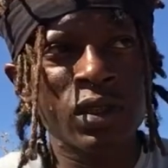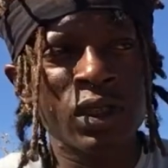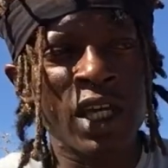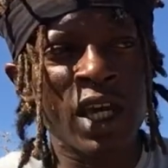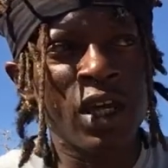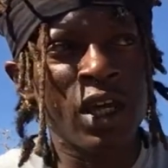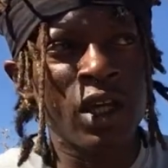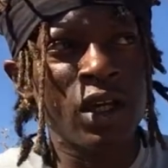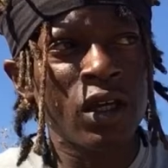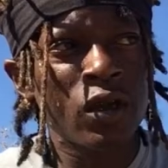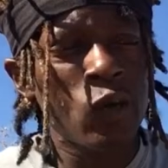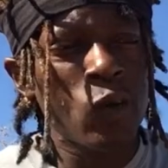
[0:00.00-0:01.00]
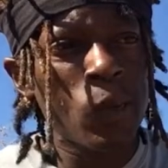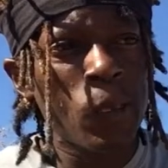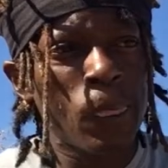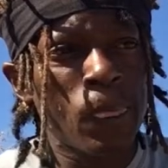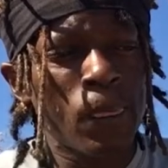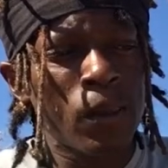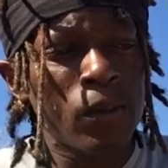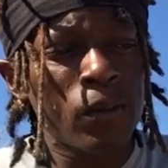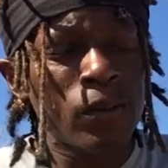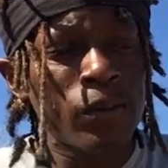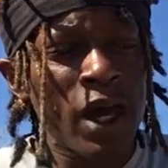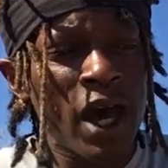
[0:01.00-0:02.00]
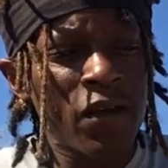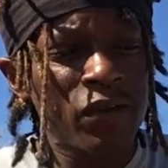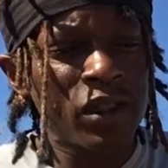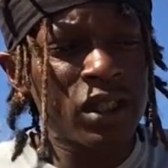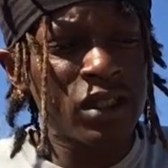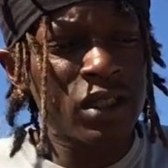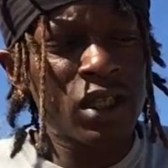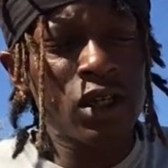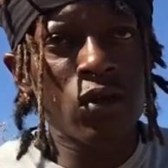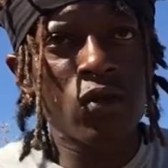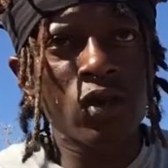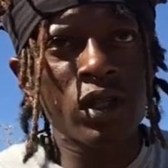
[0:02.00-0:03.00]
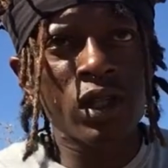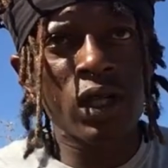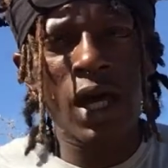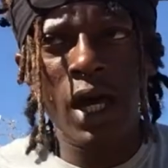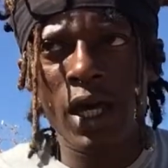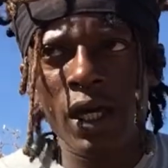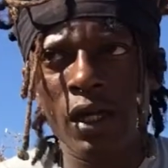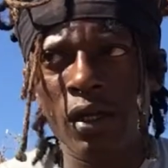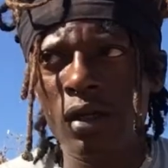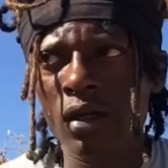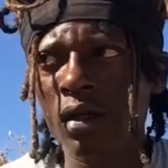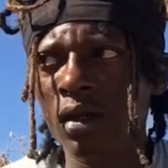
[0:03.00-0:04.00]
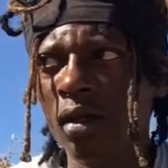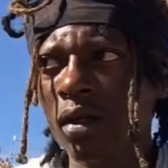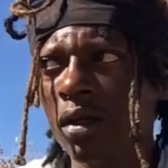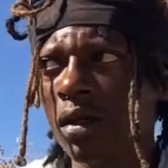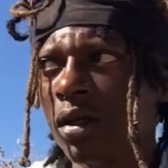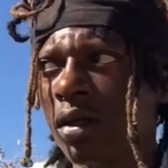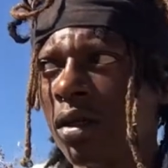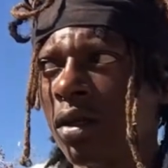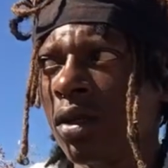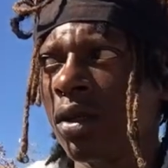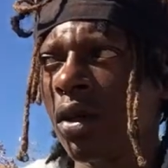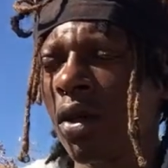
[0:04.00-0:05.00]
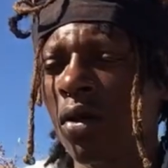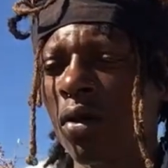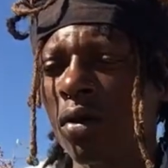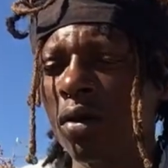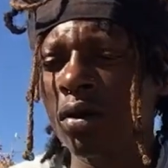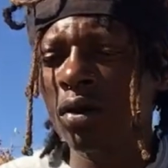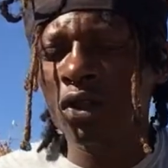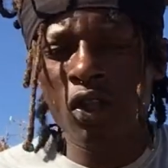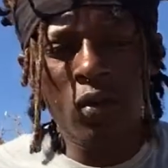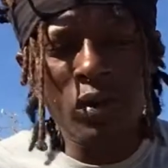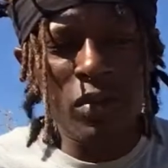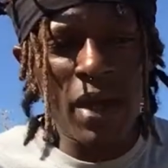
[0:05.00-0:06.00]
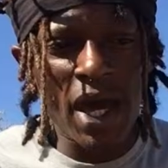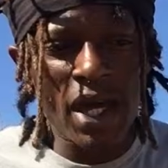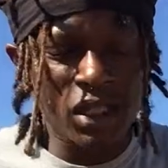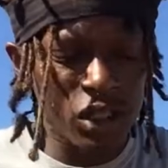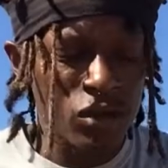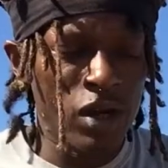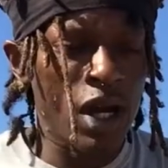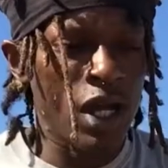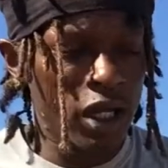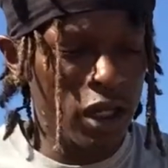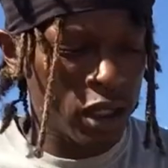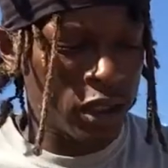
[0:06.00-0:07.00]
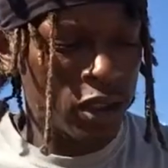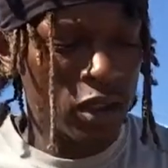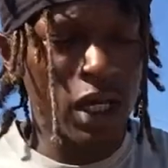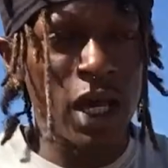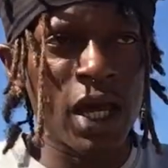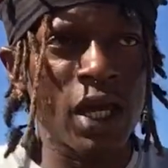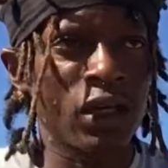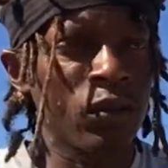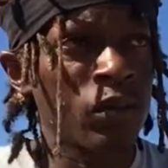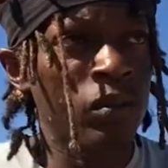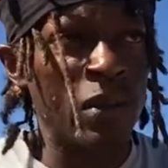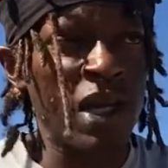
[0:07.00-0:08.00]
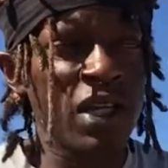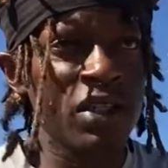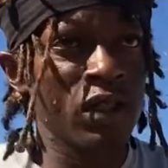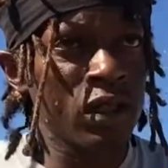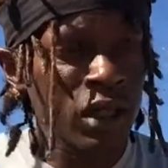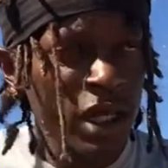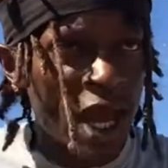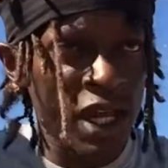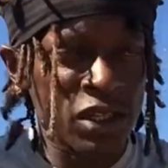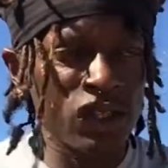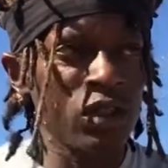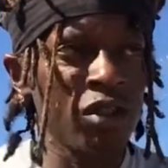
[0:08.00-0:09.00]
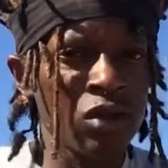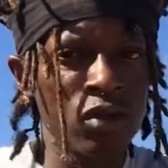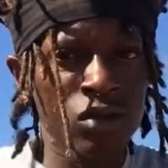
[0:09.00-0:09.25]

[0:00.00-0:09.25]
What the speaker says: they have this thing where they're like, you know, show me magic, right? And they're like basically asking you